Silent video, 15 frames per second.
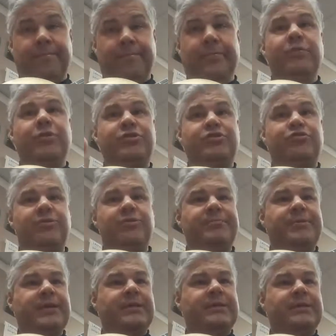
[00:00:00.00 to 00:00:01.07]
which
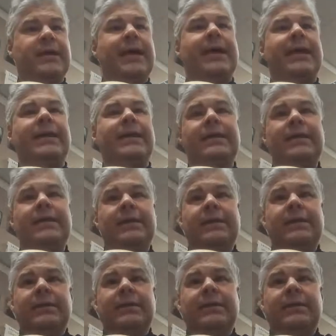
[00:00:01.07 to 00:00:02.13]
repeat that
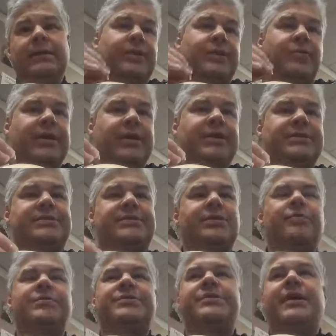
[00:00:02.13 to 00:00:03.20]
note against
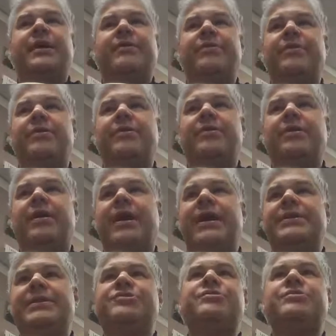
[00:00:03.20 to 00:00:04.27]
note style there. Now, I
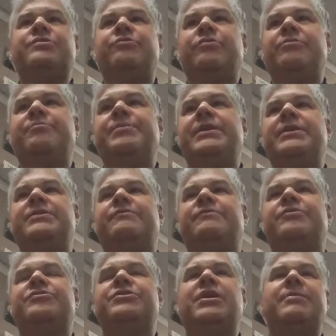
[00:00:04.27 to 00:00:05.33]
took the repeat the
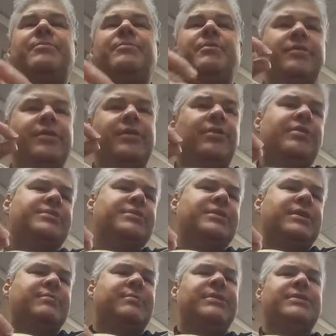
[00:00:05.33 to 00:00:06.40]
first time. On the
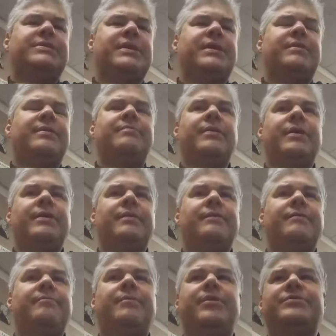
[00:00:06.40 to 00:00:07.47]
RCM exam,
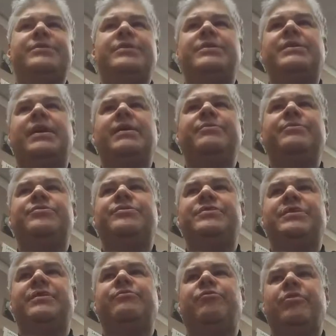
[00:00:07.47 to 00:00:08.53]
most of the time you
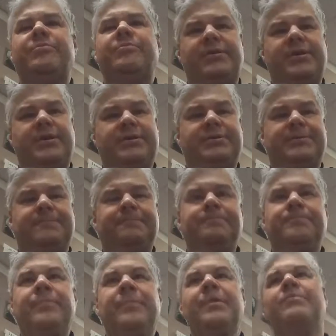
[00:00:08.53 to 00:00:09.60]
skip repeats.
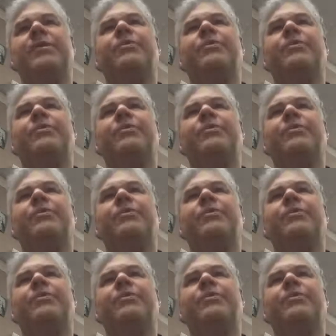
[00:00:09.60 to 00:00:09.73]
But I